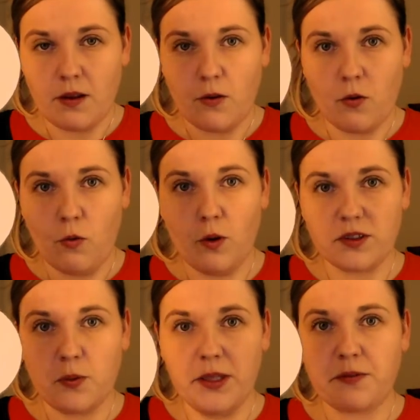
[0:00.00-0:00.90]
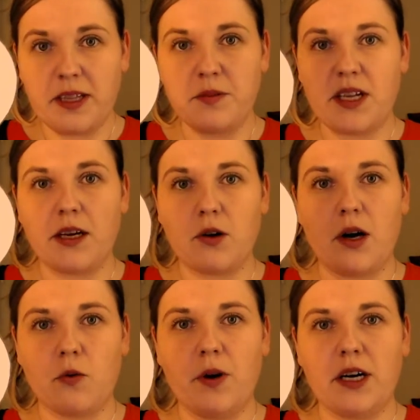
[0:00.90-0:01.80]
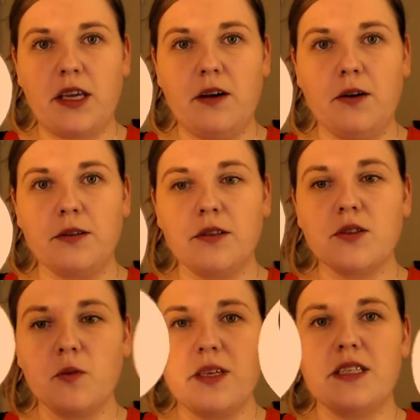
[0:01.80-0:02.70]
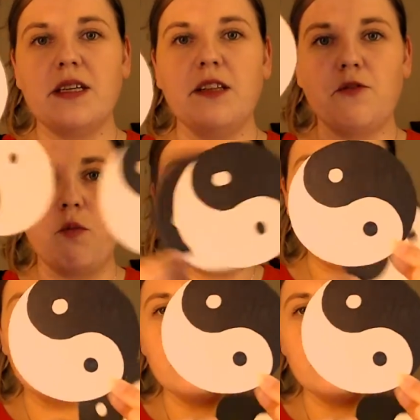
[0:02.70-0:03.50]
what twin flames are working on. So basically from one